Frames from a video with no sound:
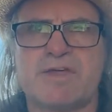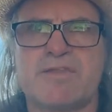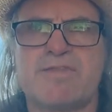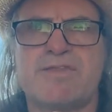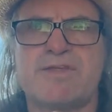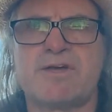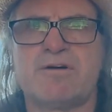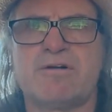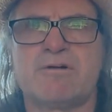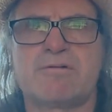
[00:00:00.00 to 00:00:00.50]
They
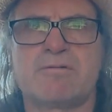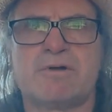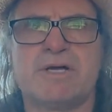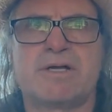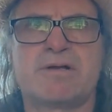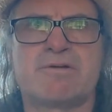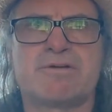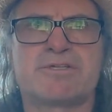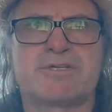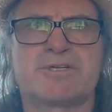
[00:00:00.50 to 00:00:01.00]
think
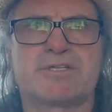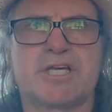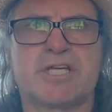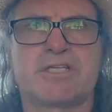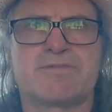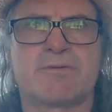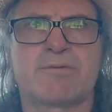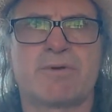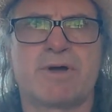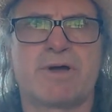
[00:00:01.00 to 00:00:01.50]
all
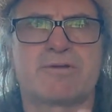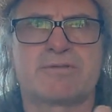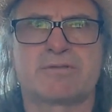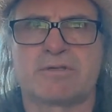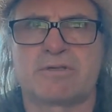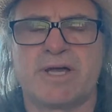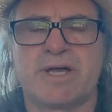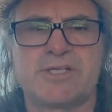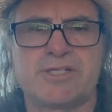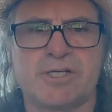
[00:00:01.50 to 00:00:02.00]
successful writers
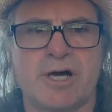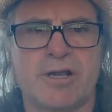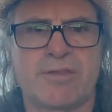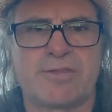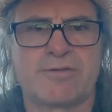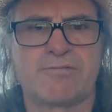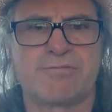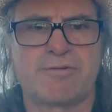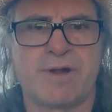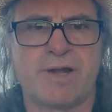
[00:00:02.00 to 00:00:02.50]
look like
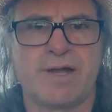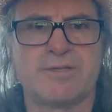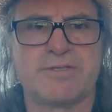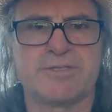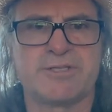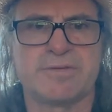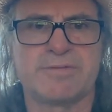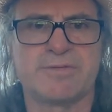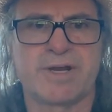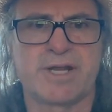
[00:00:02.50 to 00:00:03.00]
Jonathan
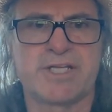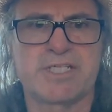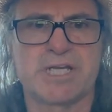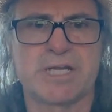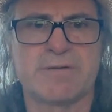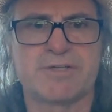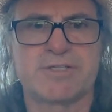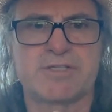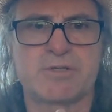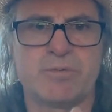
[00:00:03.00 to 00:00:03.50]
Franzen, that I
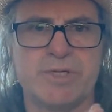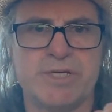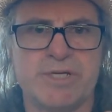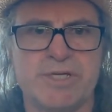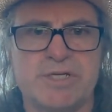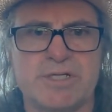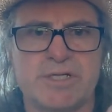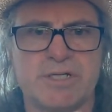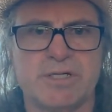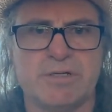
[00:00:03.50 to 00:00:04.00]
should have a
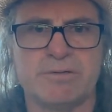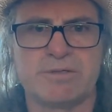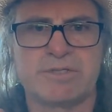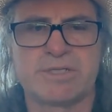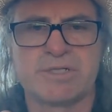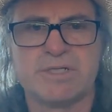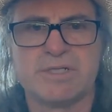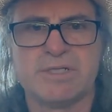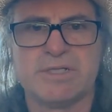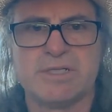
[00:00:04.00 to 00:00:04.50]
tweed coat